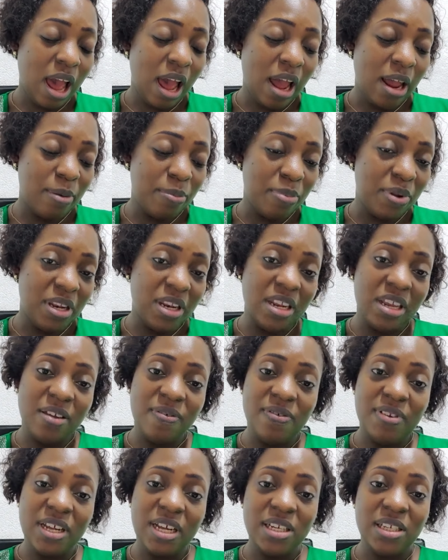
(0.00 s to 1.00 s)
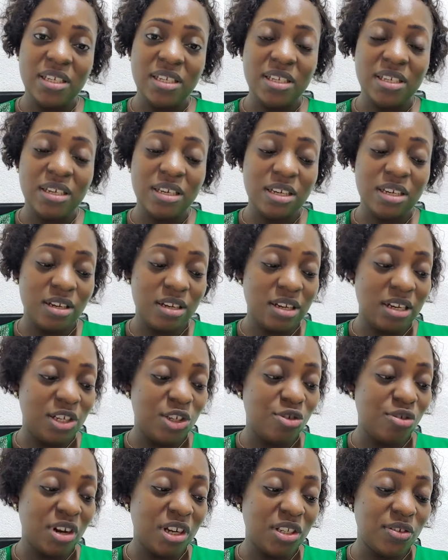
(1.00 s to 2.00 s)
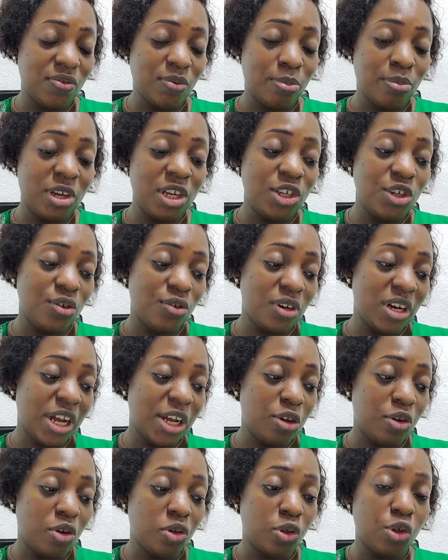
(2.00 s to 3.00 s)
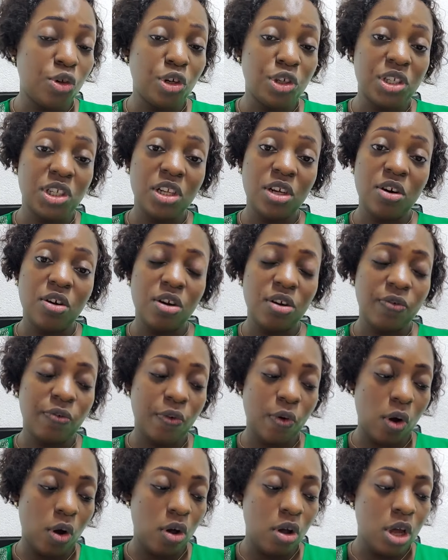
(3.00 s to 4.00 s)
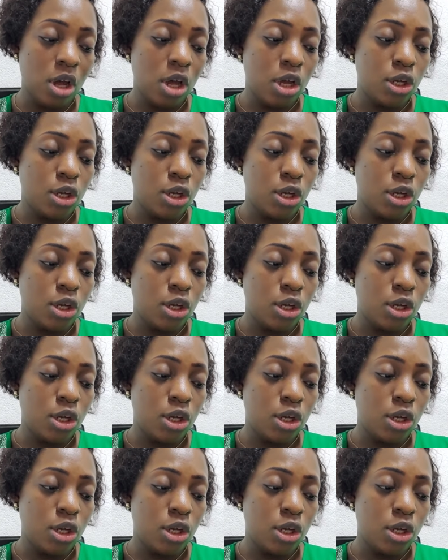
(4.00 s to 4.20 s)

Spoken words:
I believe that the transformation that you're trusting God for,